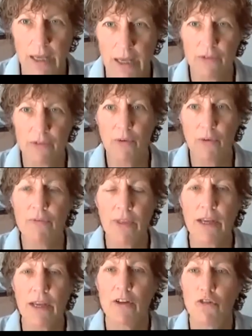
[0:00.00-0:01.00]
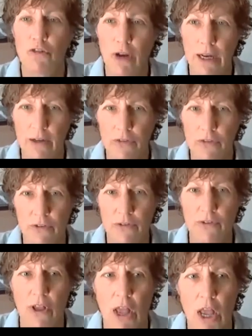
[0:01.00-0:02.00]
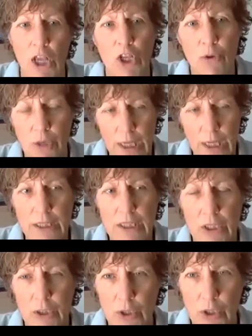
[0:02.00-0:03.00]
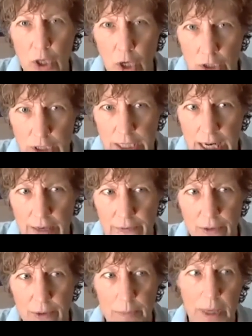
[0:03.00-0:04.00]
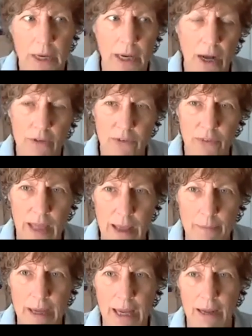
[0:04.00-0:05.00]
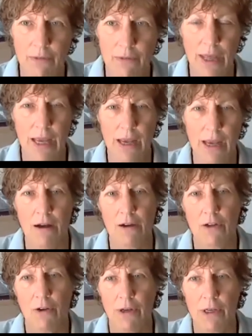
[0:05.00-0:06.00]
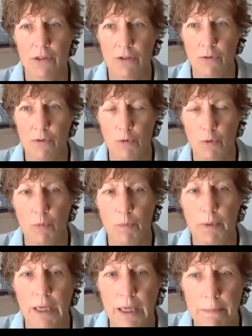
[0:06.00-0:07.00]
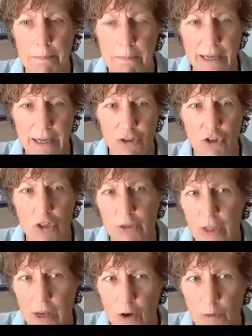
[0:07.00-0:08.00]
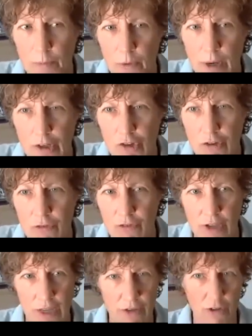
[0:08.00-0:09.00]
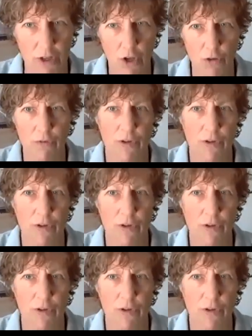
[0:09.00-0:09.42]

So if they're contractors, you need to contact them and ask them how they are going to be managing their operations under COVID.